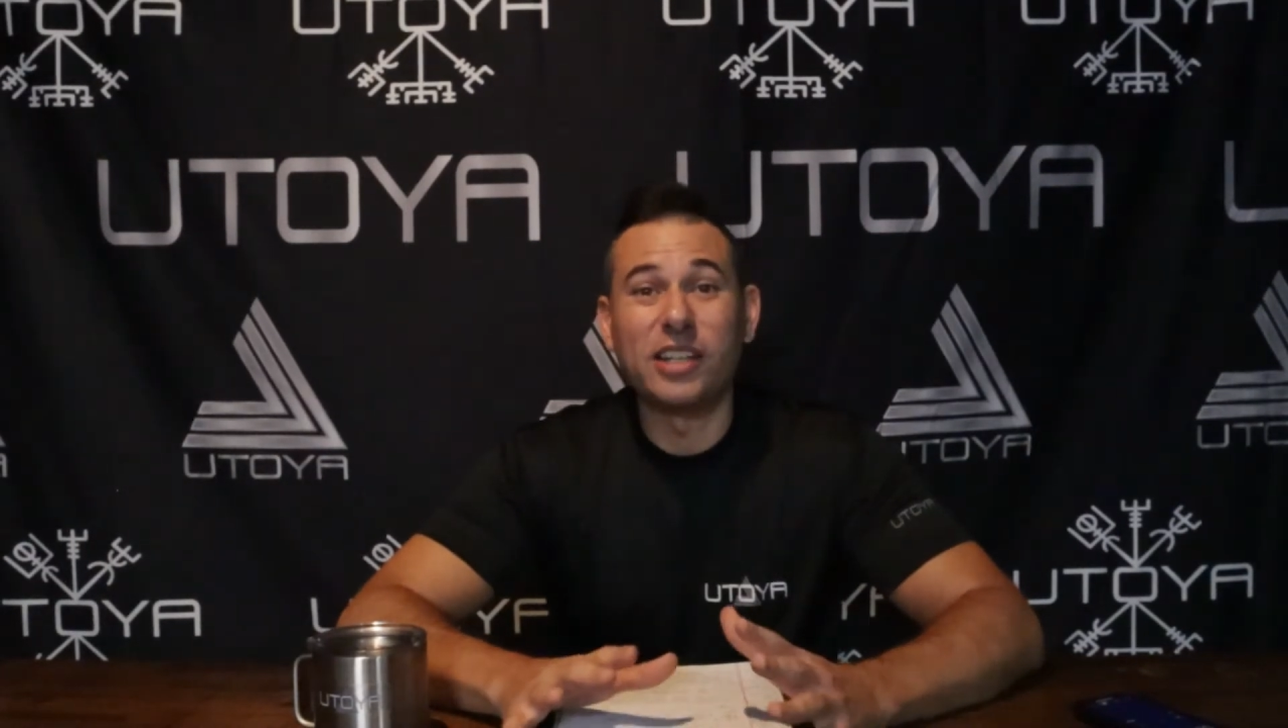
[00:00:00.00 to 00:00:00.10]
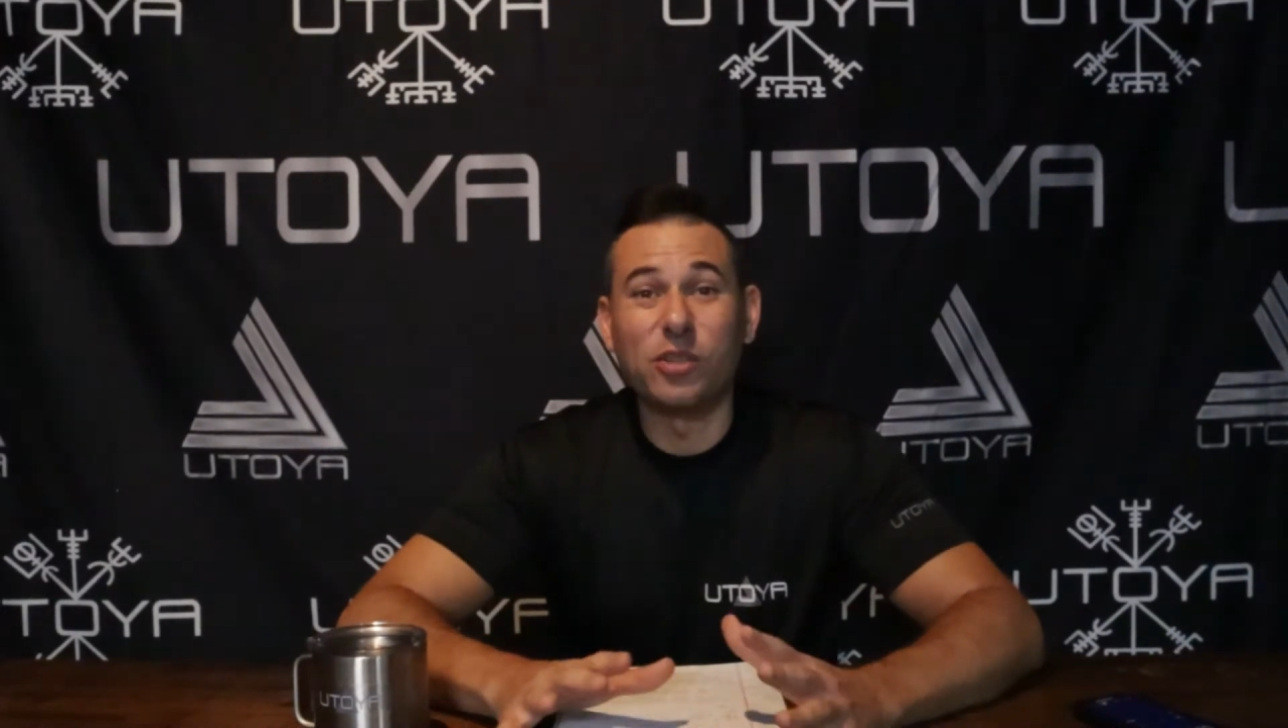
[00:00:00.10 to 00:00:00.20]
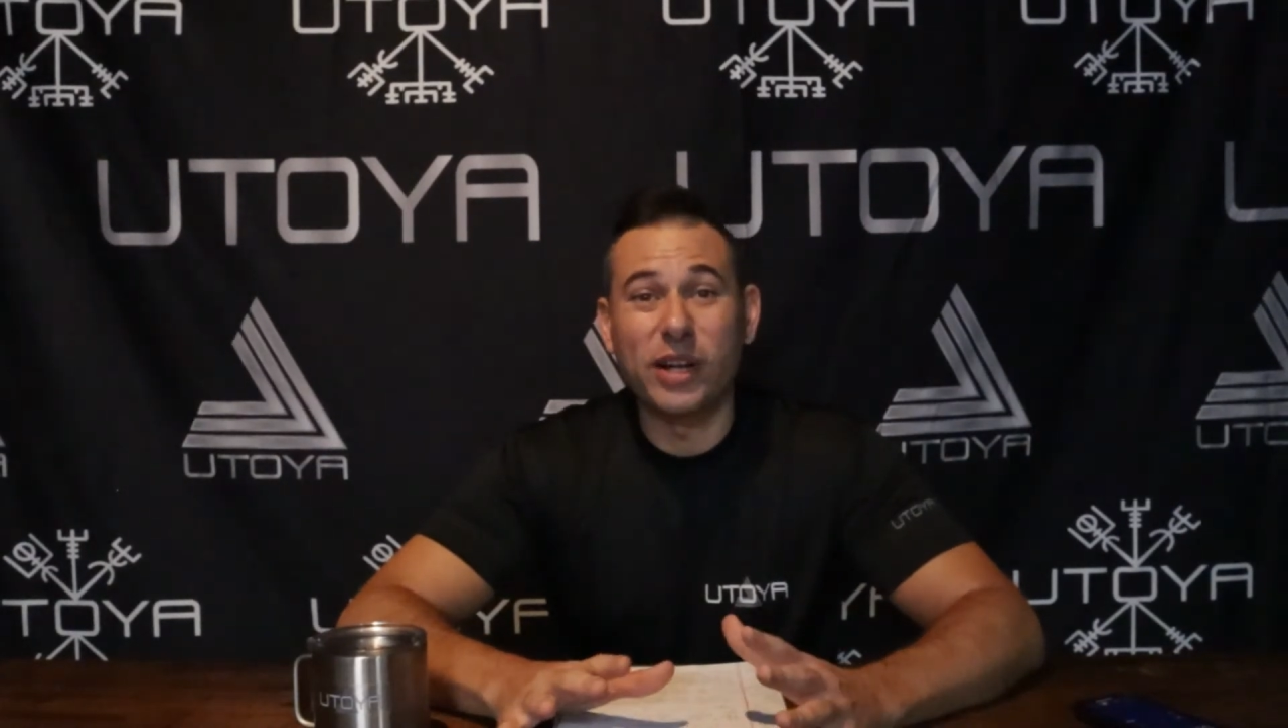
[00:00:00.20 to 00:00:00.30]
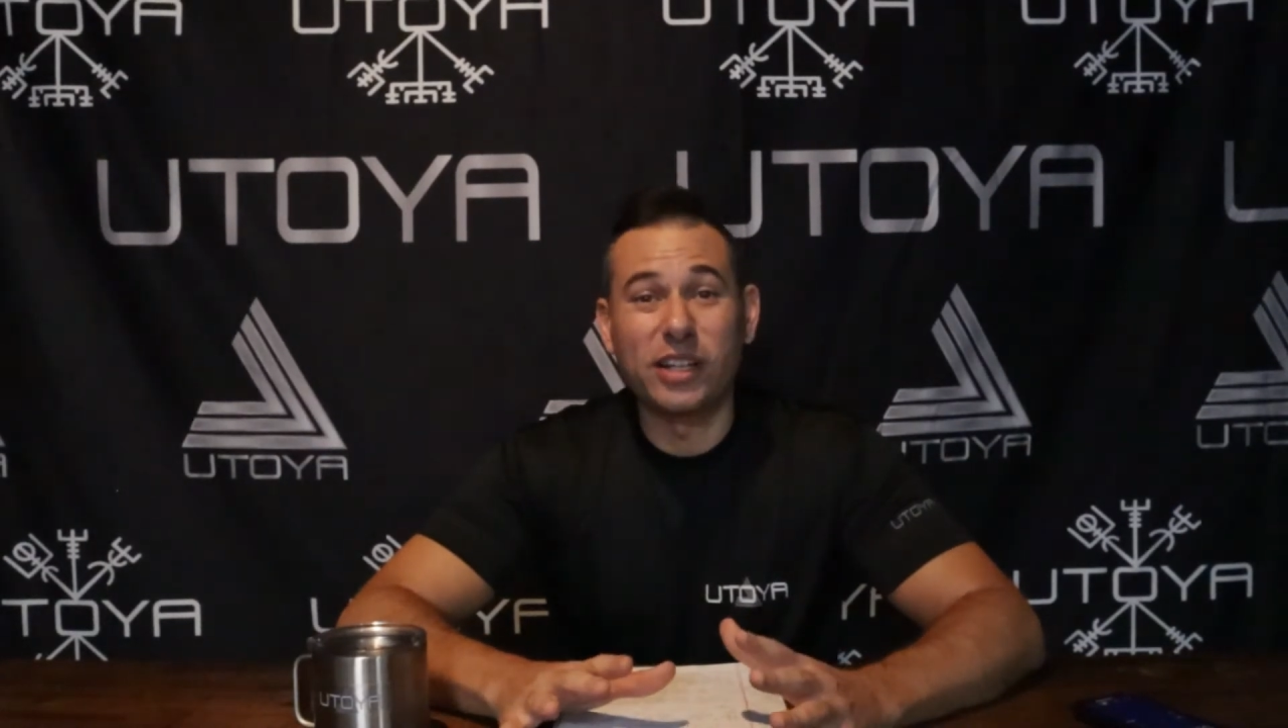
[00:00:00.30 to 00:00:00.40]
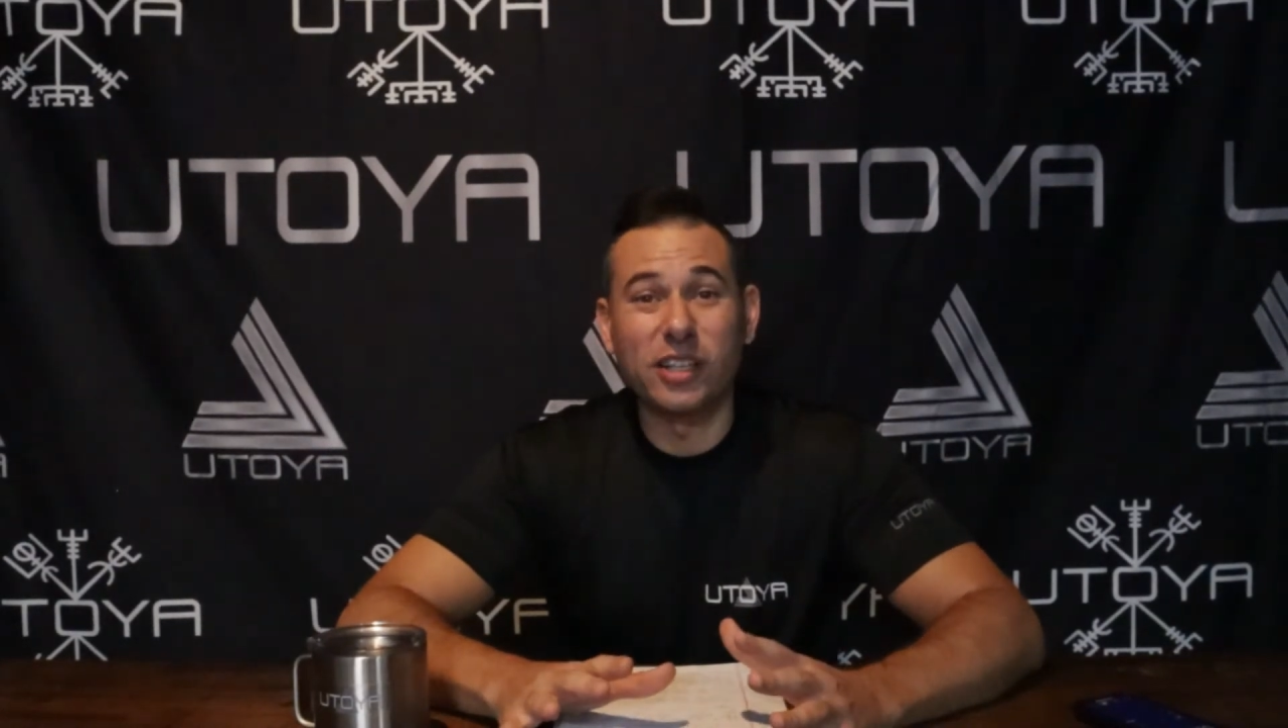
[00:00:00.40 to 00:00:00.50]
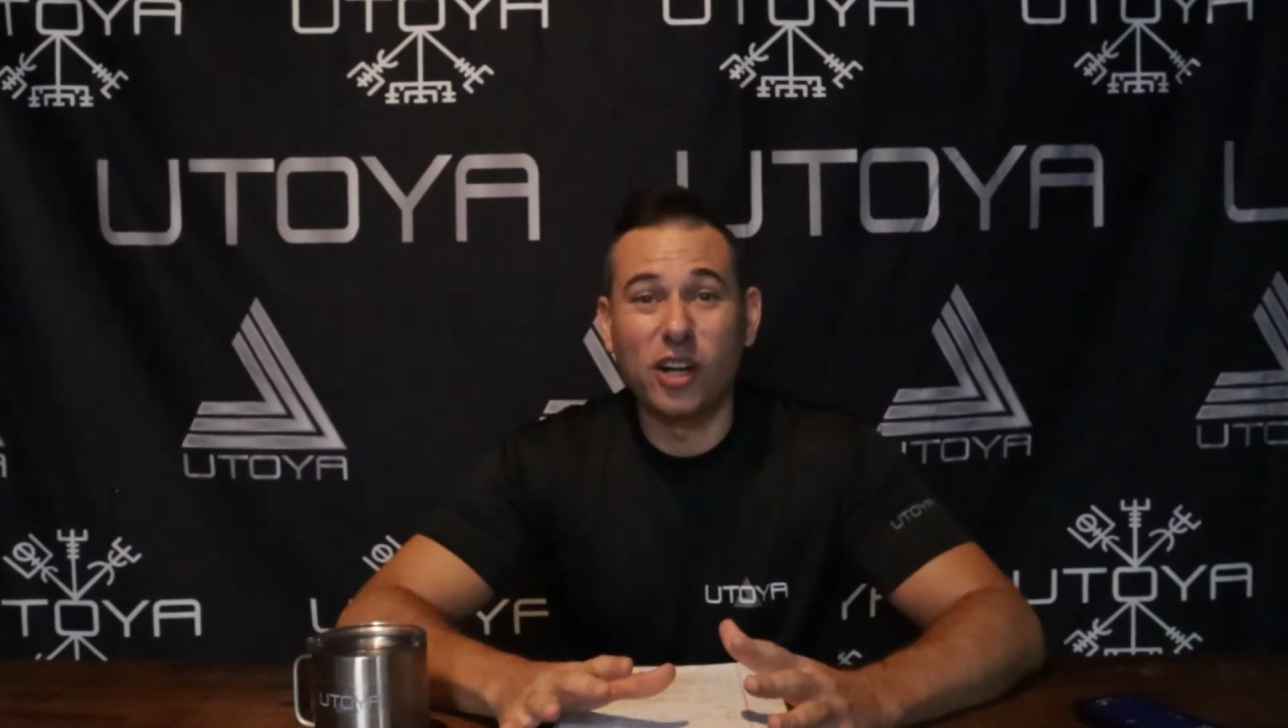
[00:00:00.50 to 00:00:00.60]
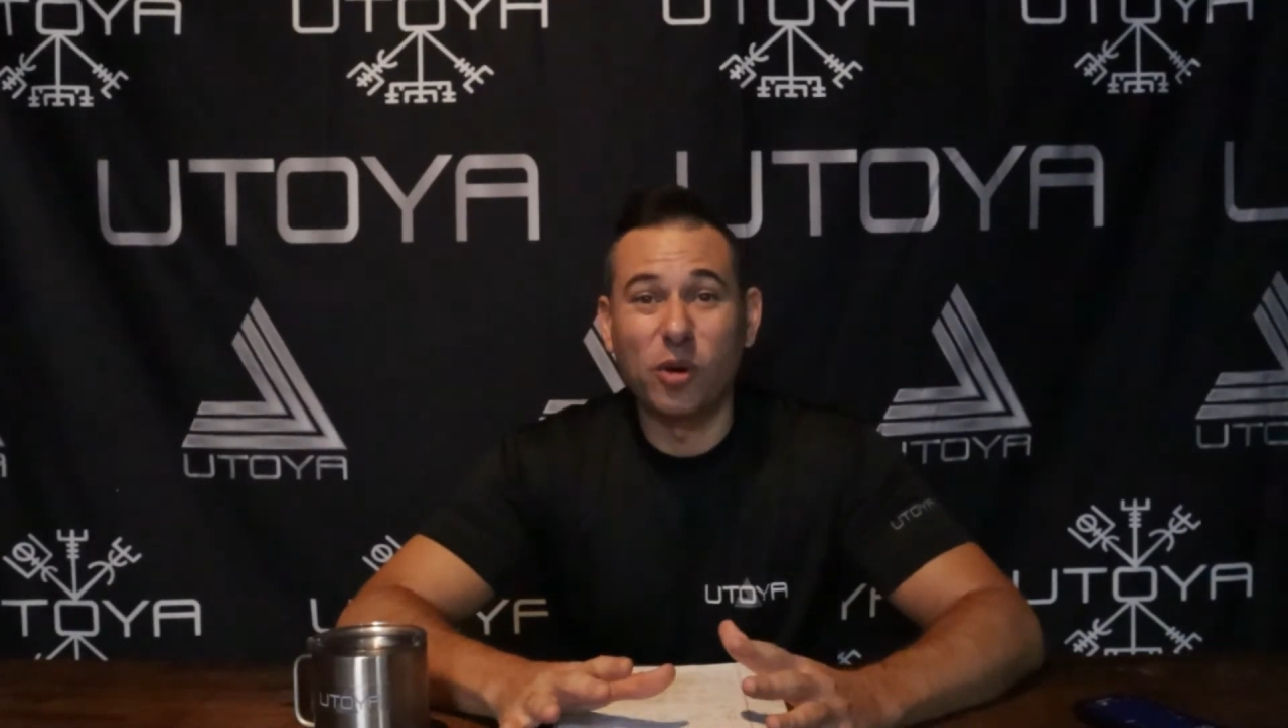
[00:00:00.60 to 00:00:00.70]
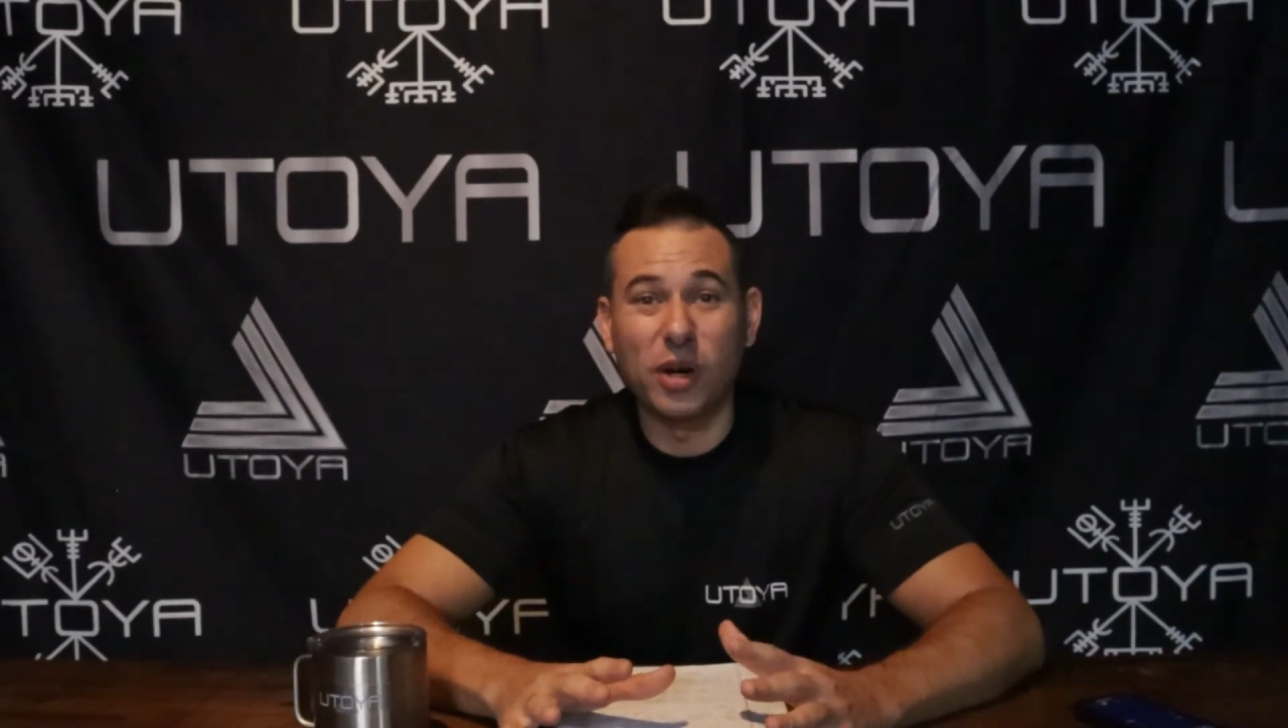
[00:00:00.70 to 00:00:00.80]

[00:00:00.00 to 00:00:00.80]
and ready to go